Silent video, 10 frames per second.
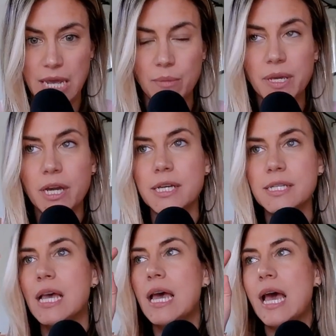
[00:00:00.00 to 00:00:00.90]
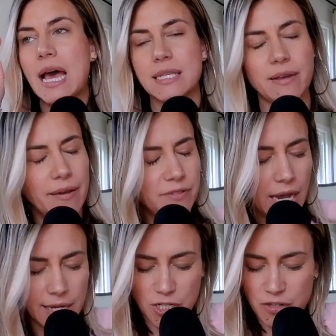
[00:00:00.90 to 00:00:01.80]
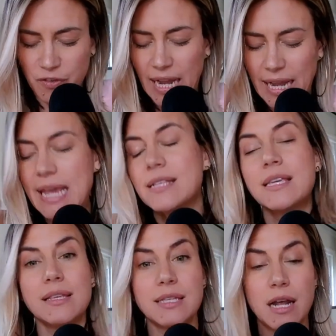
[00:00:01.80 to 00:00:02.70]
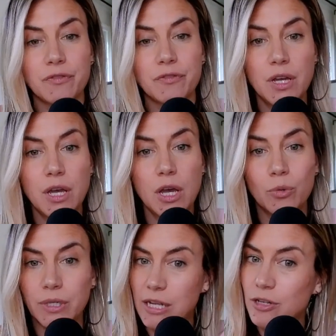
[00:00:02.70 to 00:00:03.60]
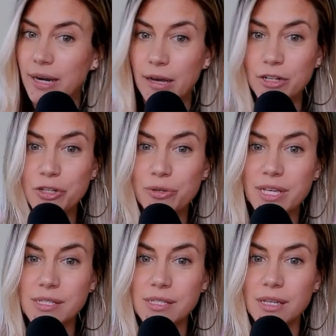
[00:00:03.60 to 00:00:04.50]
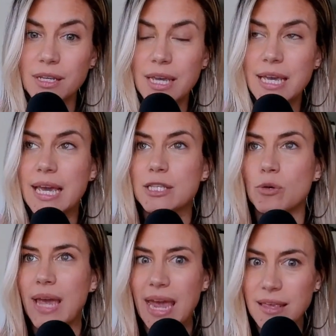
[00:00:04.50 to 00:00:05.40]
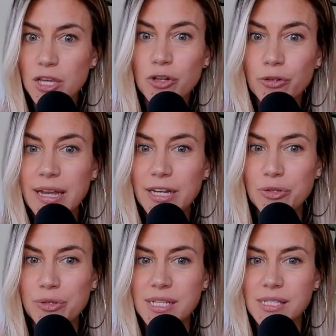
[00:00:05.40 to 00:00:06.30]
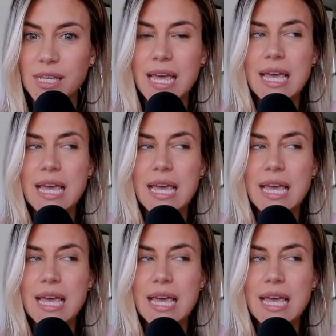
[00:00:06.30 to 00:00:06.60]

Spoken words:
Because as I just feel like I can't say this enough, we're not taught how to do this. It's okay that you don't know how to do this.